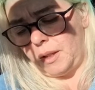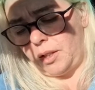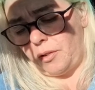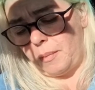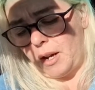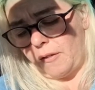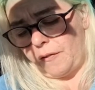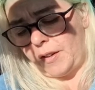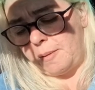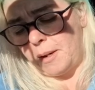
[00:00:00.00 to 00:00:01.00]
whether you're male or
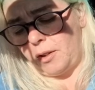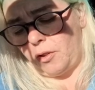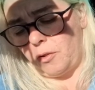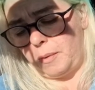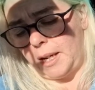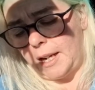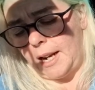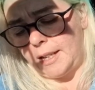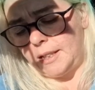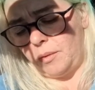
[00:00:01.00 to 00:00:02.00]
female, you could be
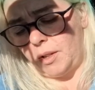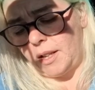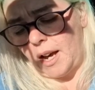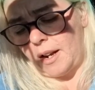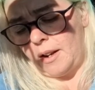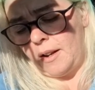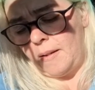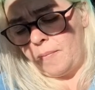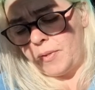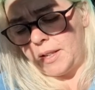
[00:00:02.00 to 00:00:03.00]
connecting with that.
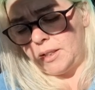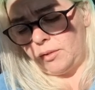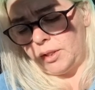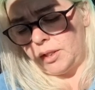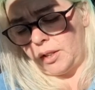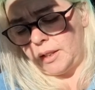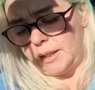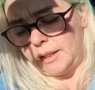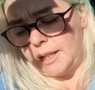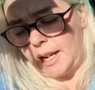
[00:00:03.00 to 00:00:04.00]
There's also the
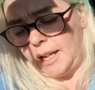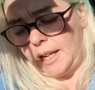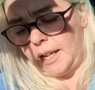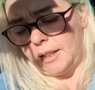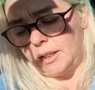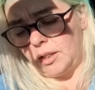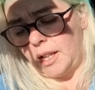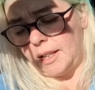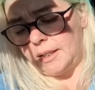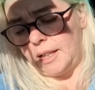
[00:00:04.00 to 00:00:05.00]
snake here, so
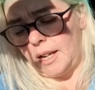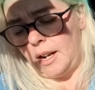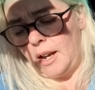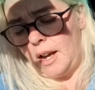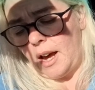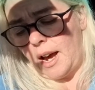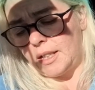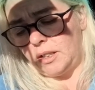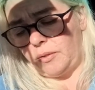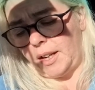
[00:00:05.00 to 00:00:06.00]
that's that
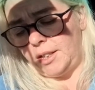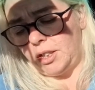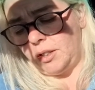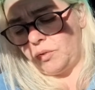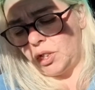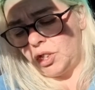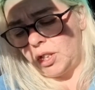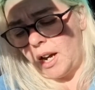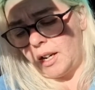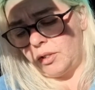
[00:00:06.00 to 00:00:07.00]
activation of the
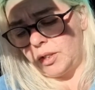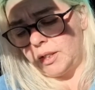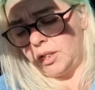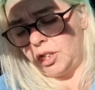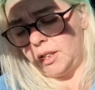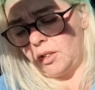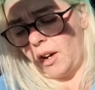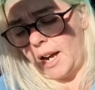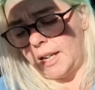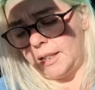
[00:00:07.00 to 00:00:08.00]
chakras. She's got
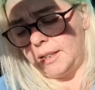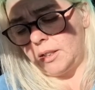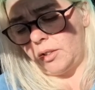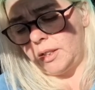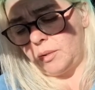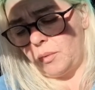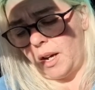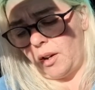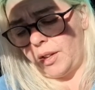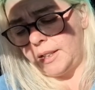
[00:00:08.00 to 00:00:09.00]
antlers on as
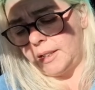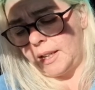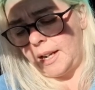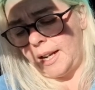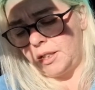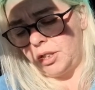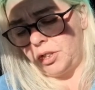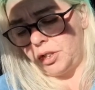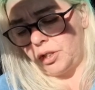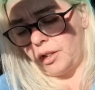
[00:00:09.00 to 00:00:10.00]
well. That's a connection
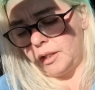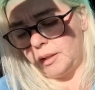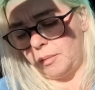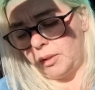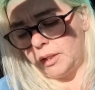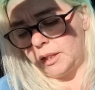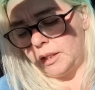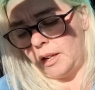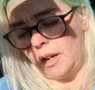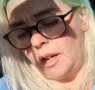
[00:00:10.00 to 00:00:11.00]
to the
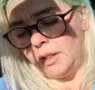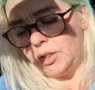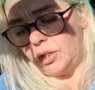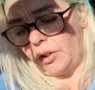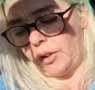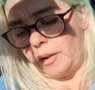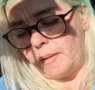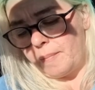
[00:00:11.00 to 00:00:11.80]
cosmos. So